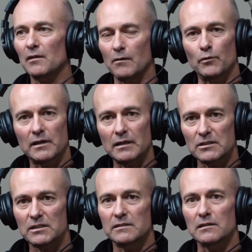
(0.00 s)
Yeah, we
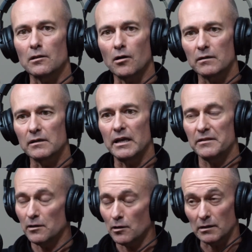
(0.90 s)
clashed heads a lot in
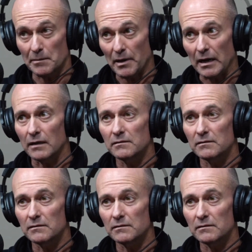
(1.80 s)
the early part.